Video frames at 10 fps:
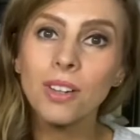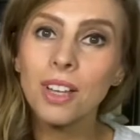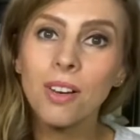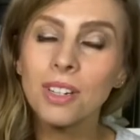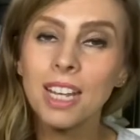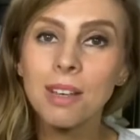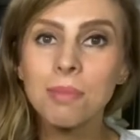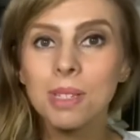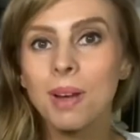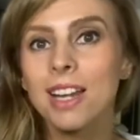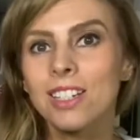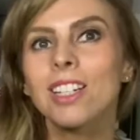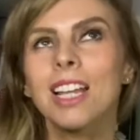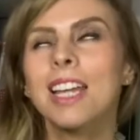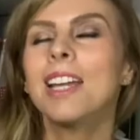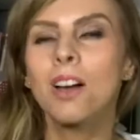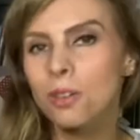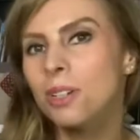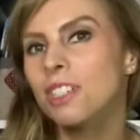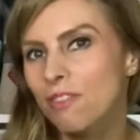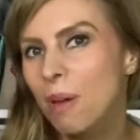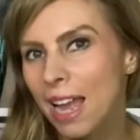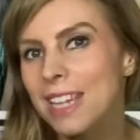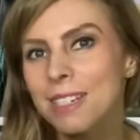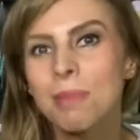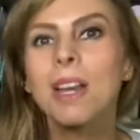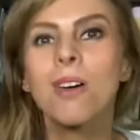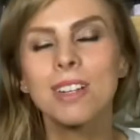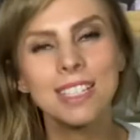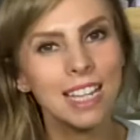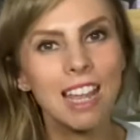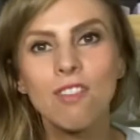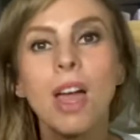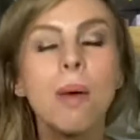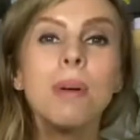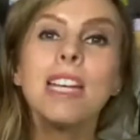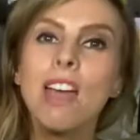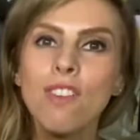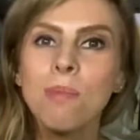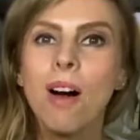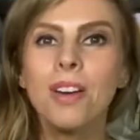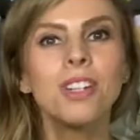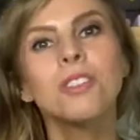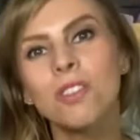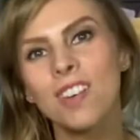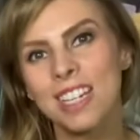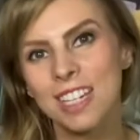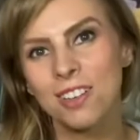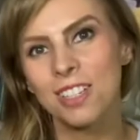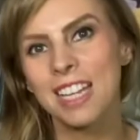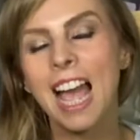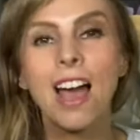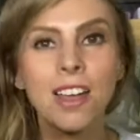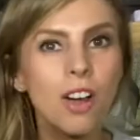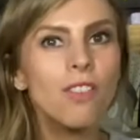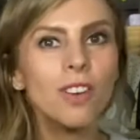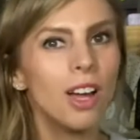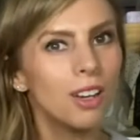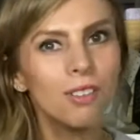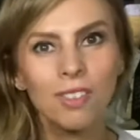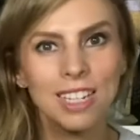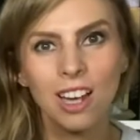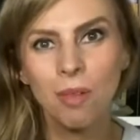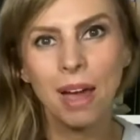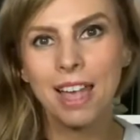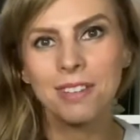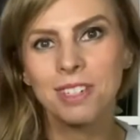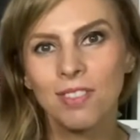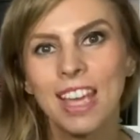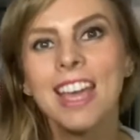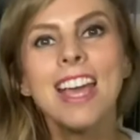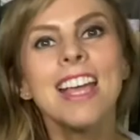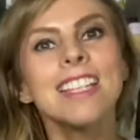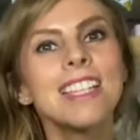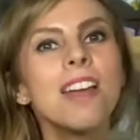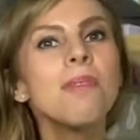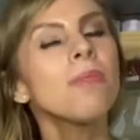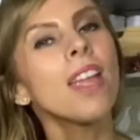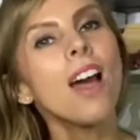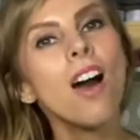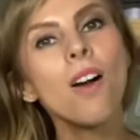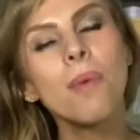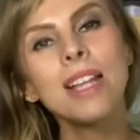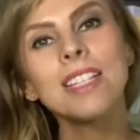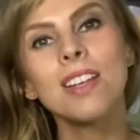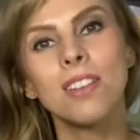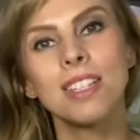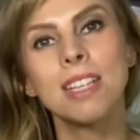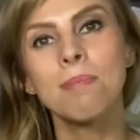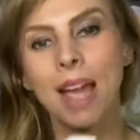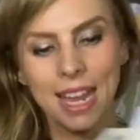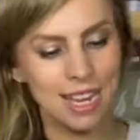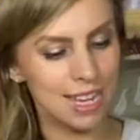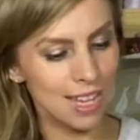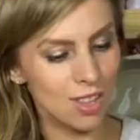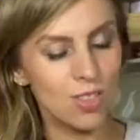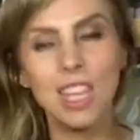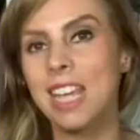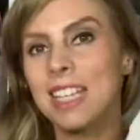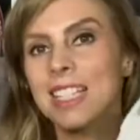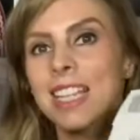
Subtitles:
on him. So actually I could have made him a long sleeve, but never mind, I'd already cut it out and I've got a lovely top out of it. So I went on to make this,